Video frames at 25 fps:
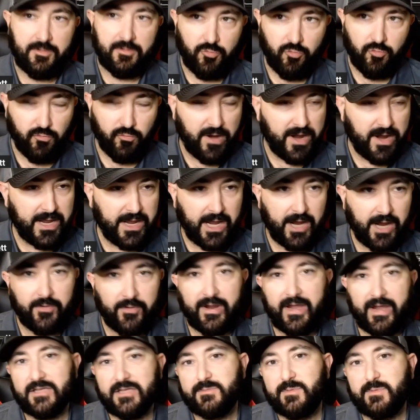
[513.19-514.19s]
gray
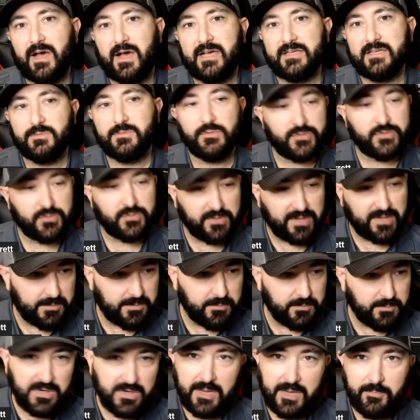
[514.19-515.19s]
area as possible so they can
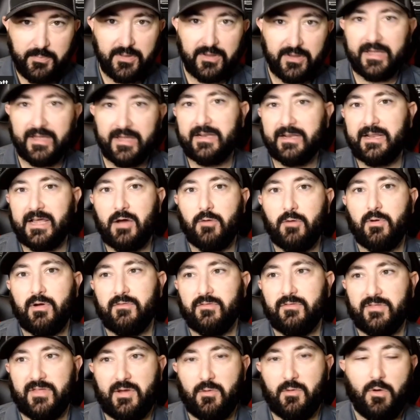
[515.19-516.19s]
manipulate it
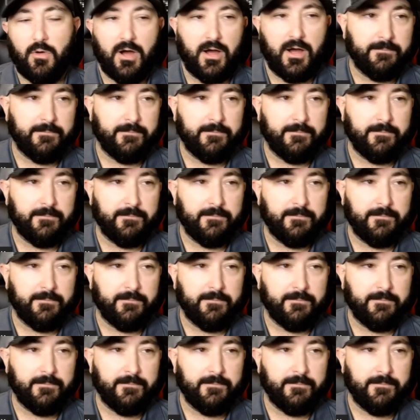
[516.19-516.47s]
however they want.